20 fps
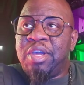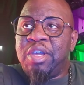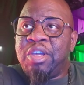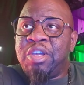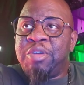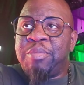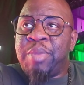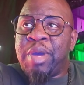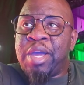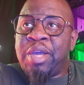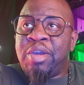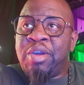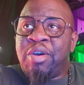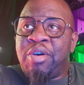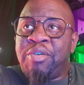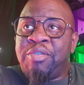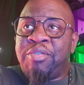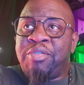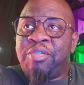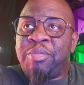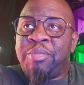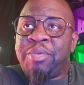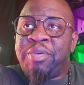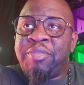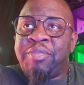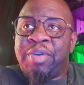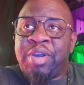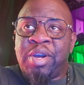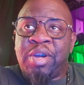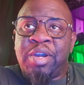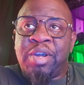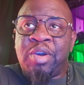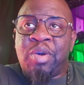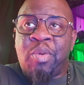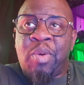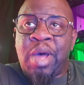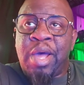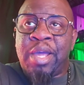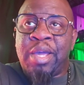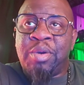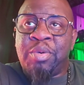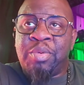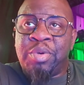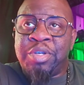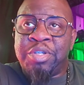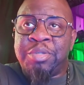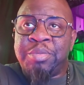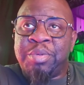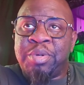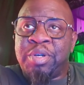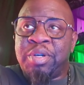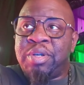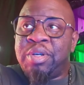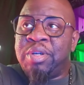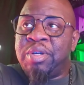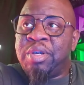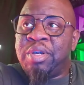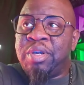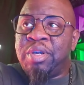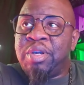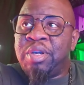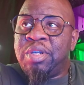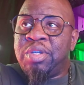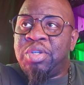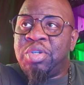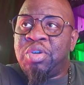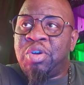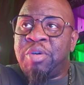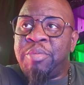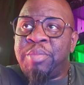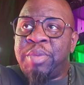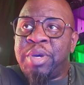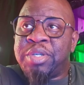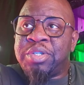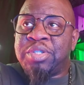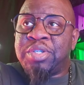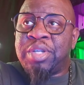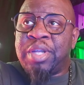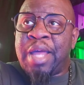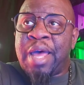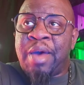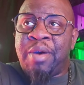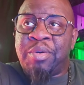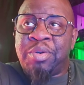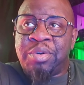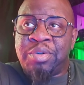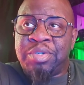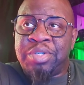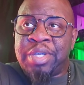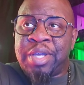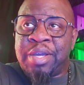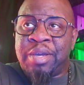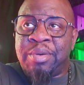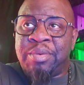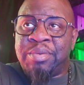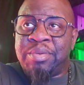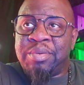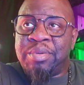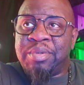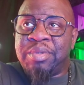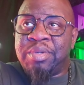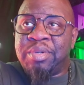You might go from a very quiet whisper to a much louder sound.